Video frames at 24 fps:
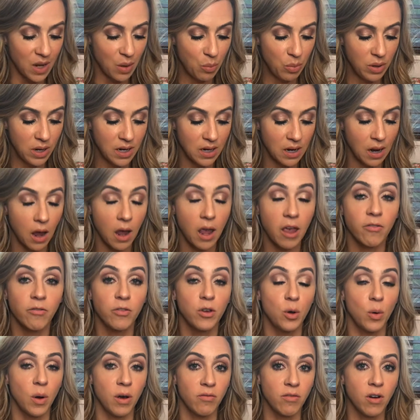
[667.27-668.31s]
But if
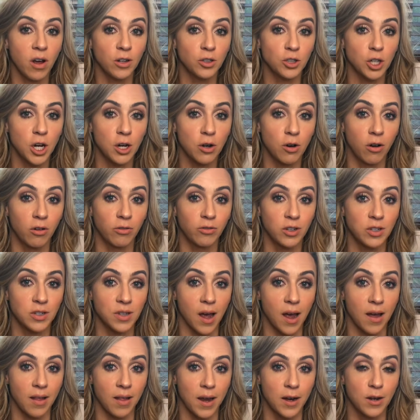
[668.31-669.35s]
you have not tried Ofra's
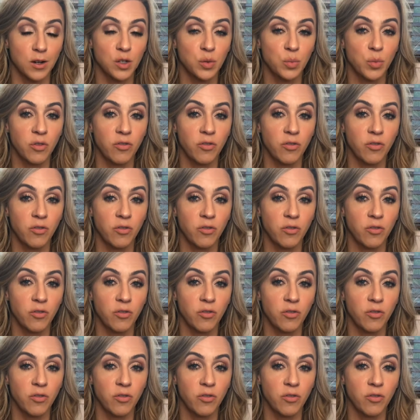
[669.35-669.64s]
highlighters